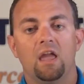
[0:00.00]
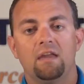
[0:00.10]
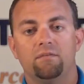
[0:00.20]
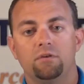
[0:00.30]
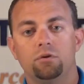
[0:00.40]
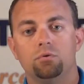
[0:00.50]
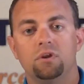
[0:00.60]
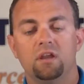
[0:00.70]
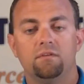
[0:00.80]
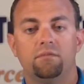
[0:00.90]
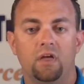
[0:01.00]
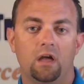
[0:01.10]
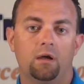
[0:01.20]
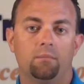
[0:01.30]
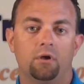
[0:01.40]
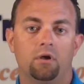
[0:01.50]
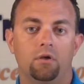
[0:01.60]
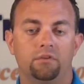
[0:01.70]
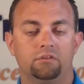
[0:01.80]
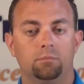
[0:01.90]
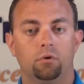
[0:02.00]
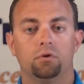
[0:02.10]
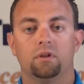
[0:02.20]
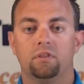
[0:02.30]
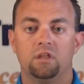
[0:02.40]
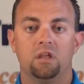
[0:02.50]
If you give them, the subordinate,